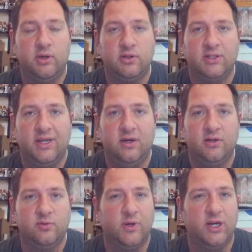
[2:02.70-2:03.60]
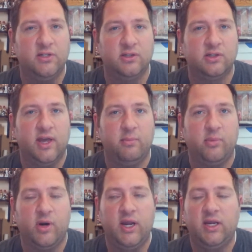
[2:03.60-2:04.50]
years later is when I took that
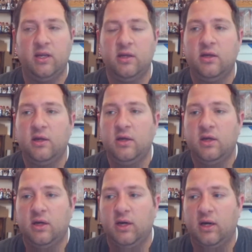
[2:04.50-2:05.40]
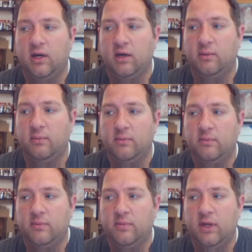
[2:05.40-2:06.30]
break.
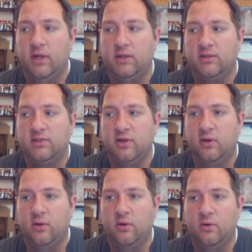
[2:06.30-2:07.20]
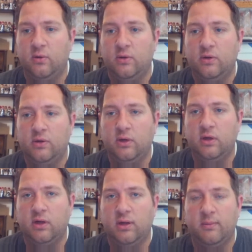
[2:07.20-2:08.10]
And so
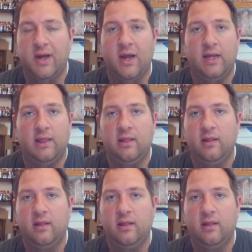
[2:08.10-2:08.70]
I